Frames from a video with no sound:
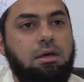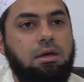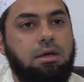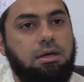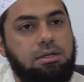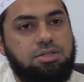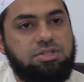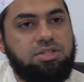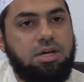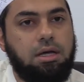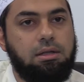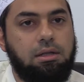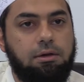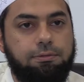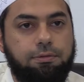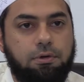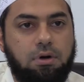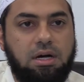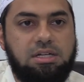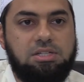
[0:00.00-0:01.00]
Inshallah,
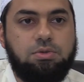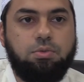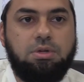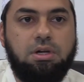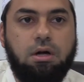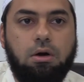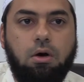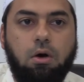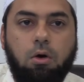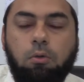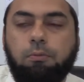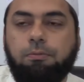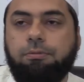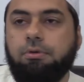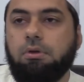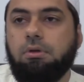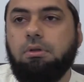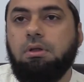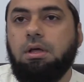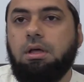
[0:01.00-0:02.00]
for us, we are
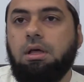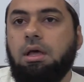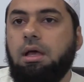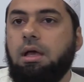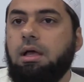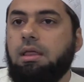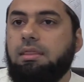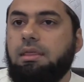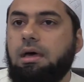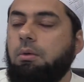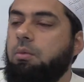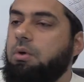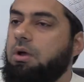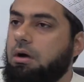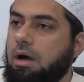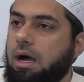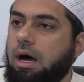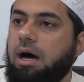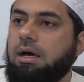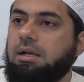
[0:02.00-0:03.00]
hopeful that we are
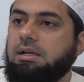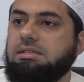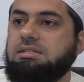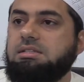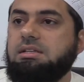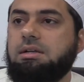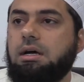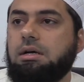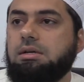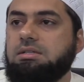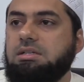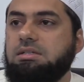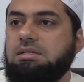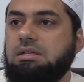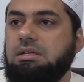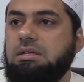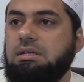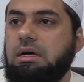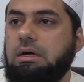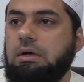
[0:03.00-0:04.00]
honest in
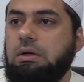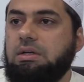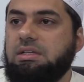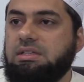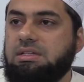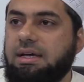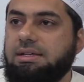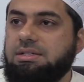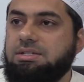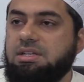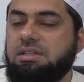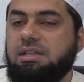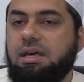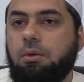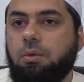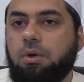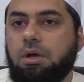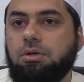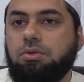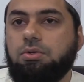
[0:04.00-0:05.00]
our intention, that
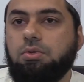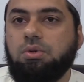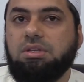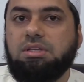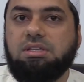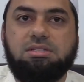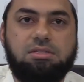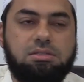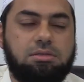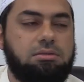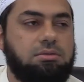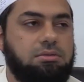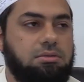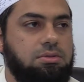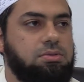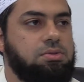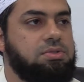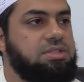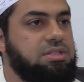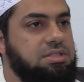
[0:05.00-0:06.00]
we are doing this
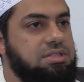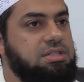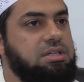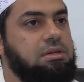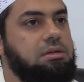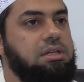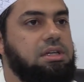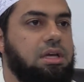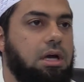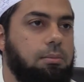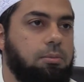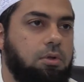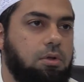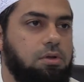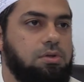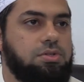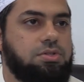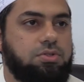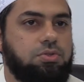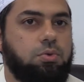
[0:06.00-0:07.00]
to sincerely come
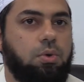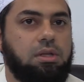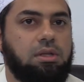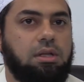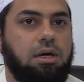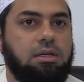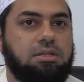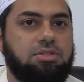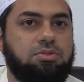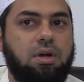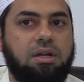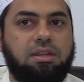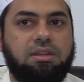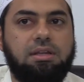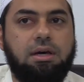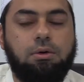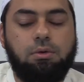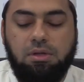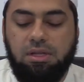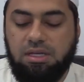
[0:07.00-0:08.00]
closer to Allah, strengthen
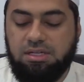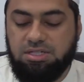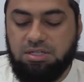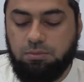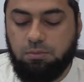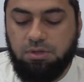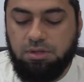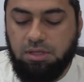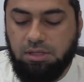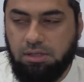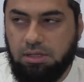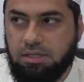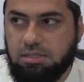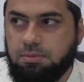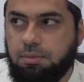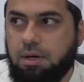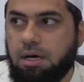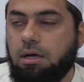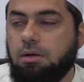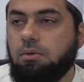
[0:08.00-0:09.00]
our relationship with Allah
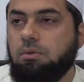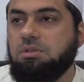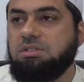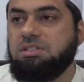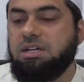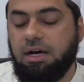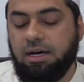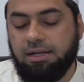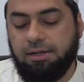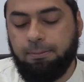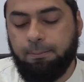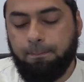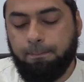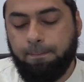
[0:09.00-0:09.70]
subhanahu wa ta'ala.